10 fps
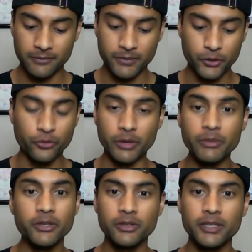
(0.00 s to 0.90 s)

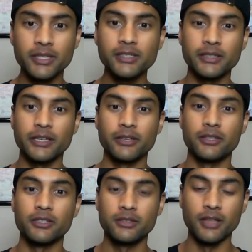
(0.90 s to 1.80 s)
criminal it is
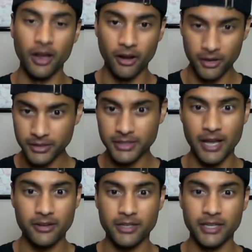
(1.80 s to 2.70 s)
that all the
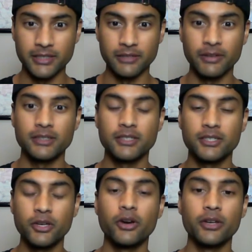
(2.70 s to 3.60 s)
talent on that defense
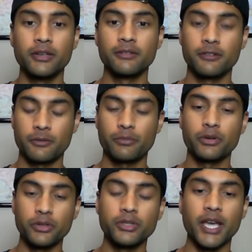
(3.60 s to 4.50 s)
couldn't
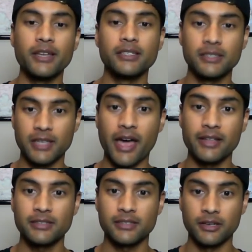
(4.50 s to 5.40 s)
produce any
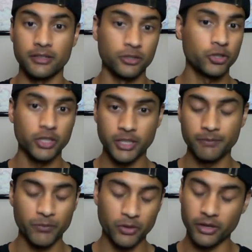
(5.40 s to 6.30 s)
stats on a sheet
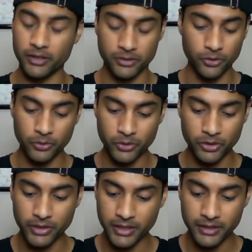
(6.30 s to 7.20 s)
or a scoreboard
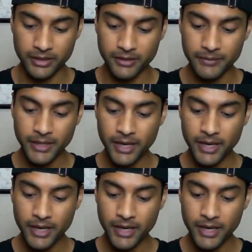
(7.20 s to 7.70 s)
or anything.